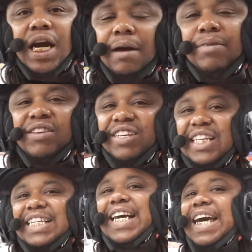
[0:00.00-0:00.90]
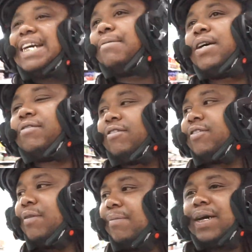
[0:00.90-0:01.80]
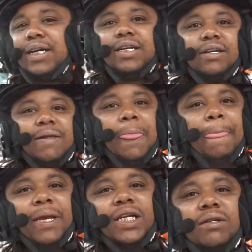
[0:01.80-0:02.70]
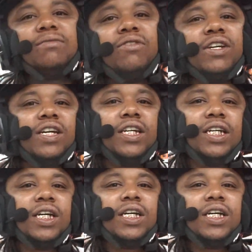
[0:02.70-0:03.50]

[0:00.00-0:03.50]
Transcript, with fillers: I missed the game because of somebody. You know what I'm saying?